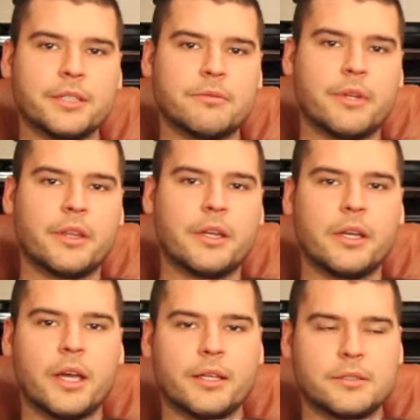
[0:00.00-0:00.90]
with it
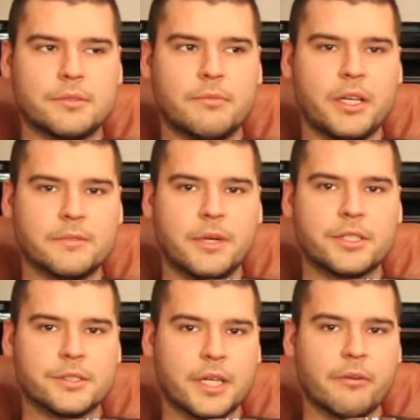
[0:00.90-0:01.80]
as much
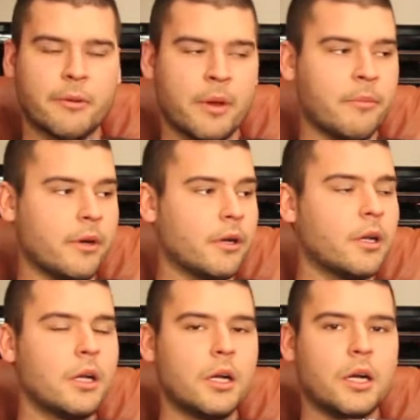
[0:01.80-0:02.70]
as I remember.
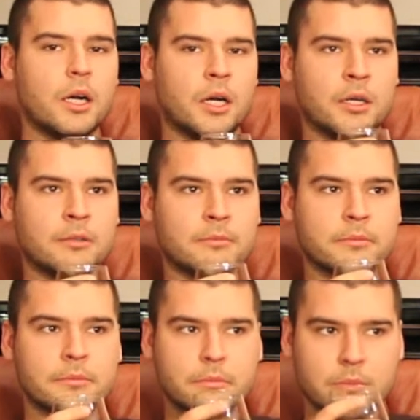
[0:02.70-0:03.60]

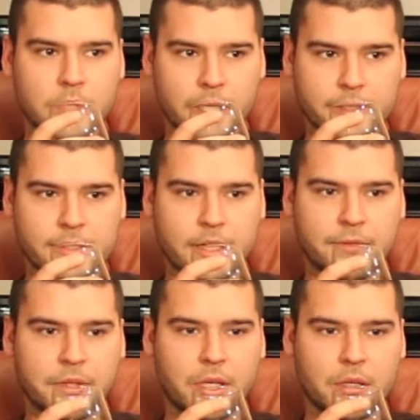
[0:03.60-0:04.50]
It's
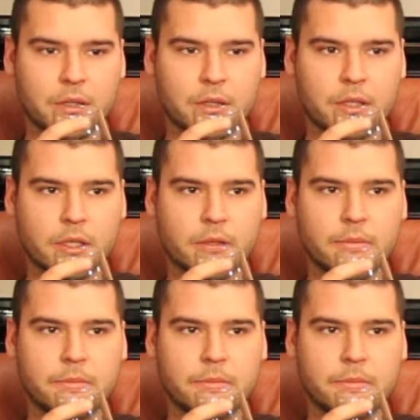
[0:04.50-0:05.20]
definitely the